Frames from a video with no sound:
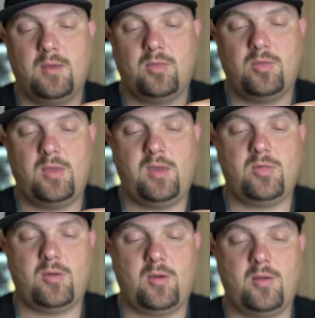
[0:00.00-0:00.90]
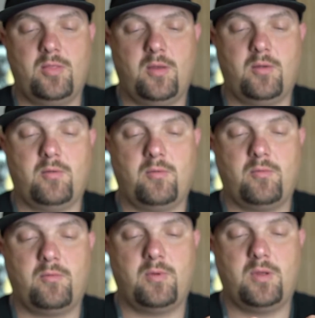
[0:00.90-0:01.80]
stays on there
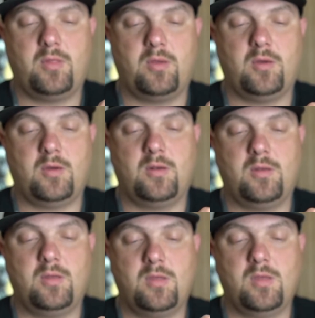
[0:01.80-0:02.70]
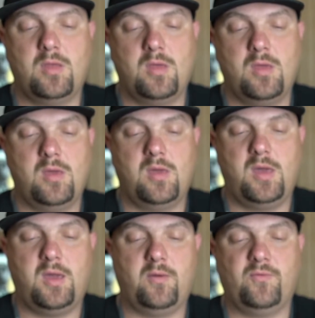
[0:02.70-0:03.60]
really good.
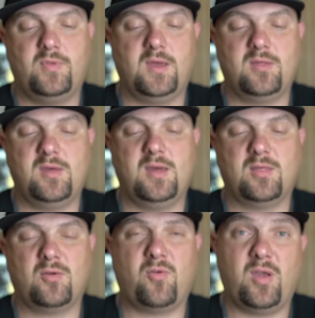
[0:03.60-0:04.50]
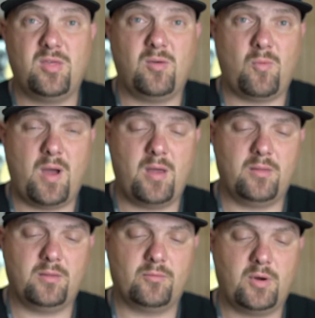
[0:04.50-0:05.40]
If Dixie gets crazy
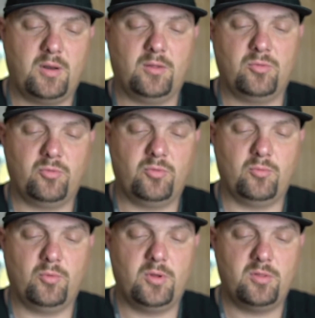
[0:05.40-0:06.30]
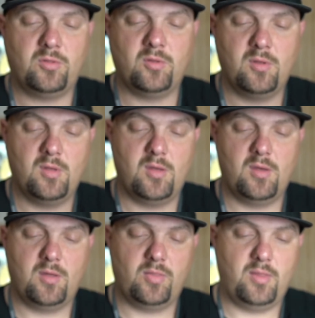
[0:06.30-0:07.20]
wild running through the woods,
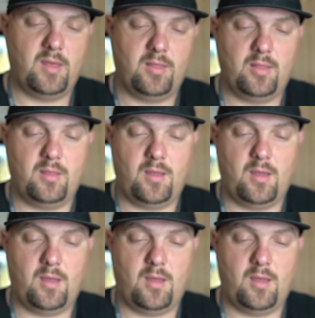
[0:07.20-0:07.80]
then